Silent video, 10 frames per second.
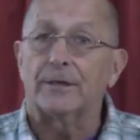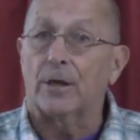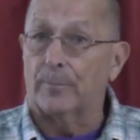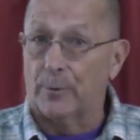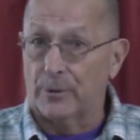in
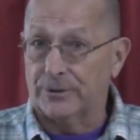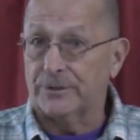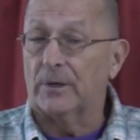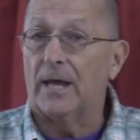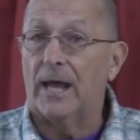our
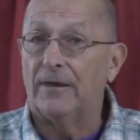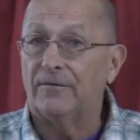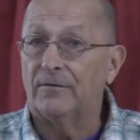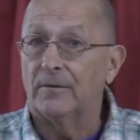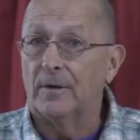personal
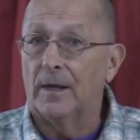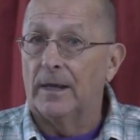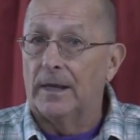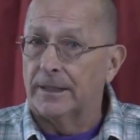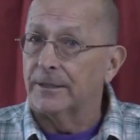life
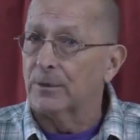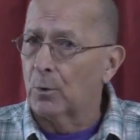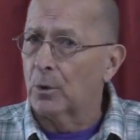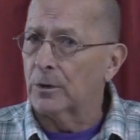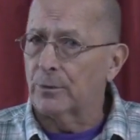and in the
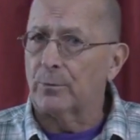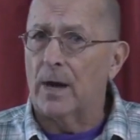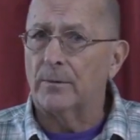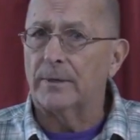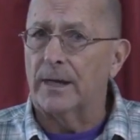world
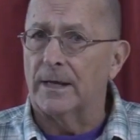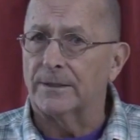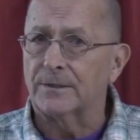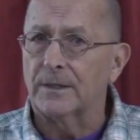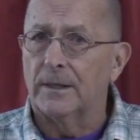around
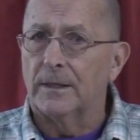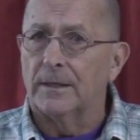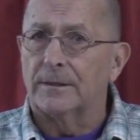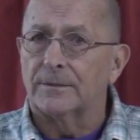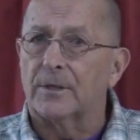us
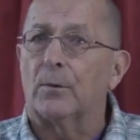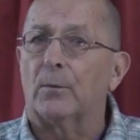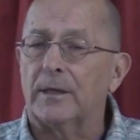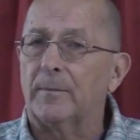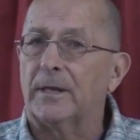so that
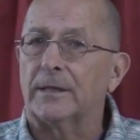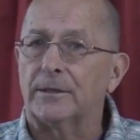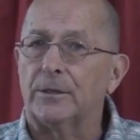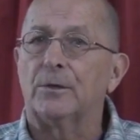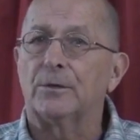we can begin
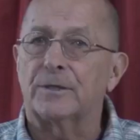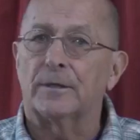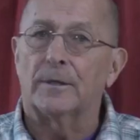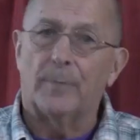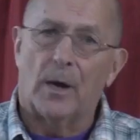to use
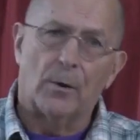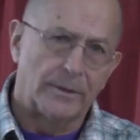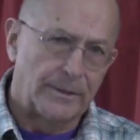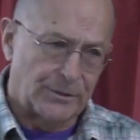the power of